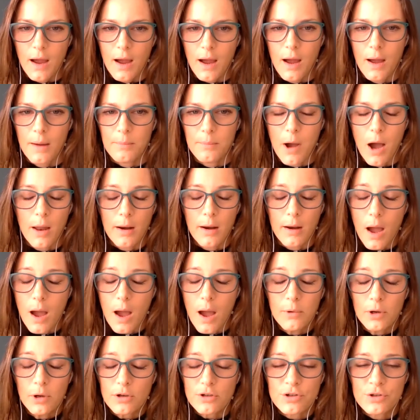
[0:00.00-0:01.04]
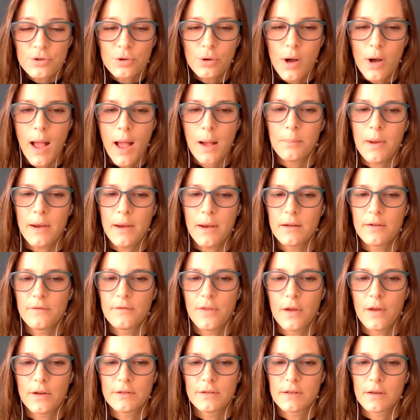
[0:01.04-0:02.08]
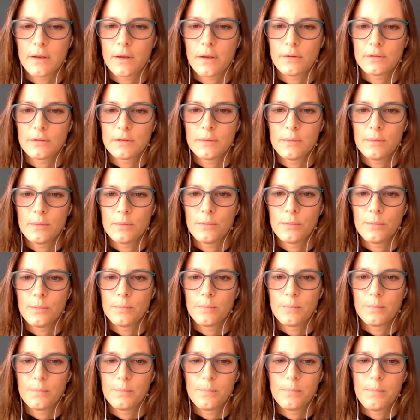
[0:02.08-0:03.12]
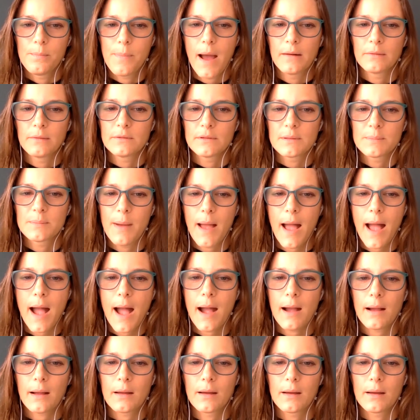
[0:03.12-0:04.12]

And I'm not sure how many of those are going to bounce back,